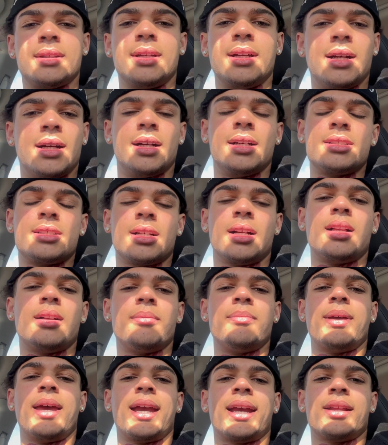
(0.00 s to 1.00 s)
All right, y'all, I'm
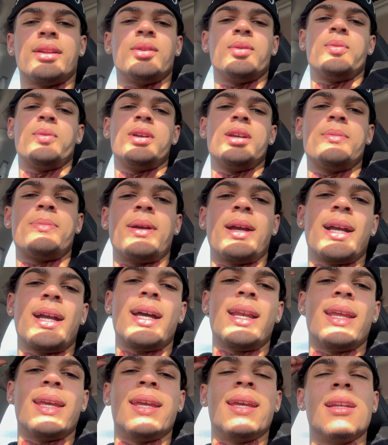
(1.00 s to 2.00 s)
back in the whip. I
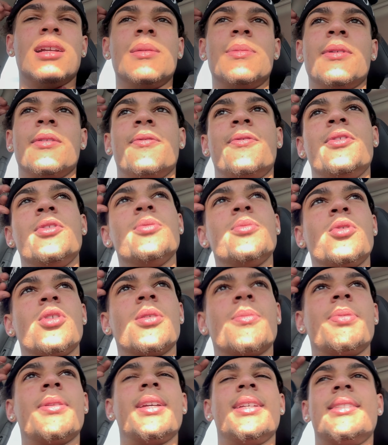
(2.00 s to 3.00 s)
gotta hit up a few more
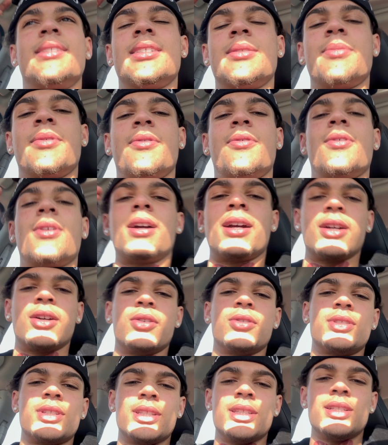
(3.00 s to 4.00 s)
places before I go
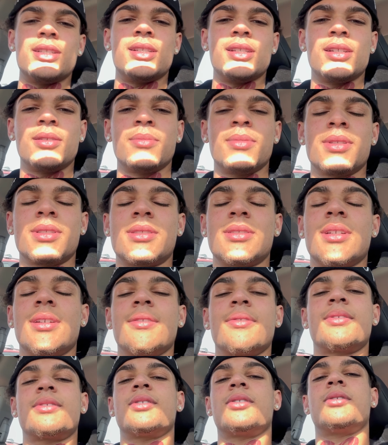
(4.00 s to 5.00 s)
to the gym and
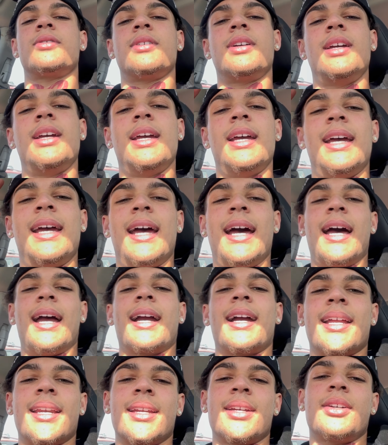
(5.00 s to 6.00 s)
stuff. So I
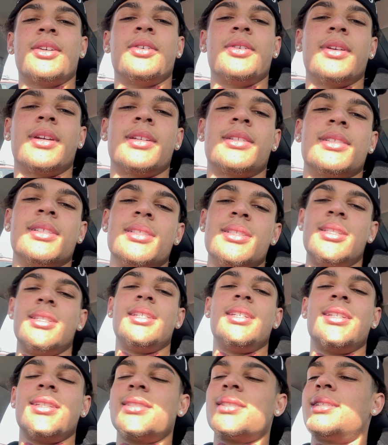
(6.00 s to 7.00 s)
gotta go to
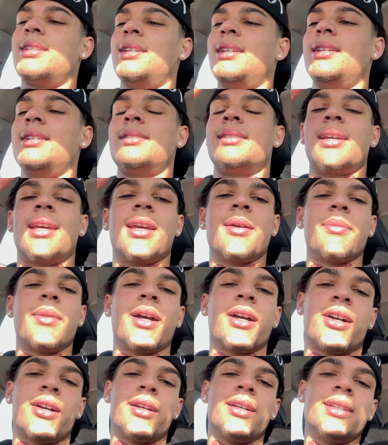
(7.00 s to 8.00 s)
G N C to get my
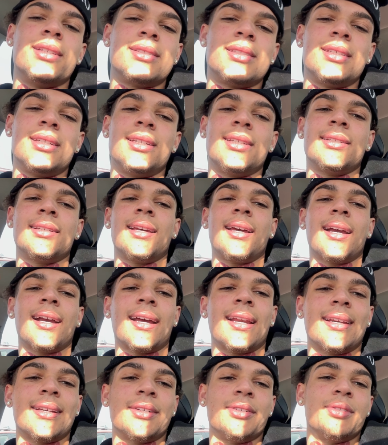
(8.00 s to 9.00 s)
creatine. I
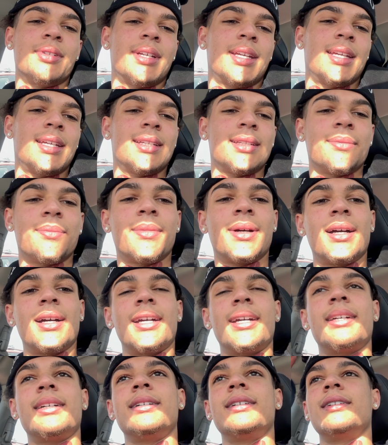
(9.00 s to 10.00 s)
gotta go get
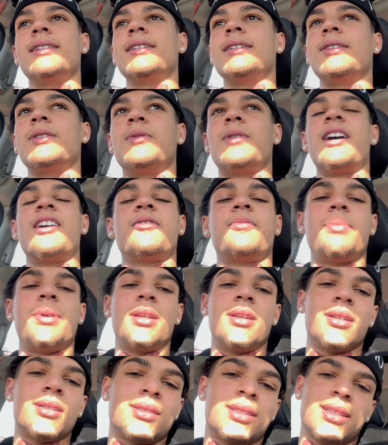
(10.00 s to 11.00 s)
my uh, wife
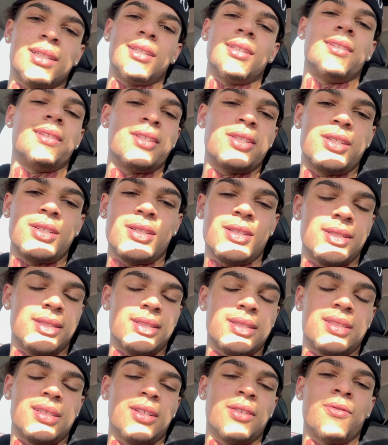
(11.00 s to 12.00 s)
beaters and conditioners and
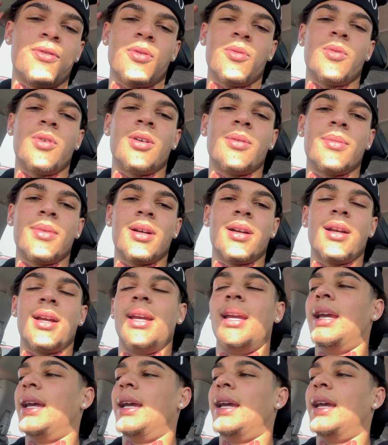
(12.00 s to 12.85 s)
stuff from Walmart.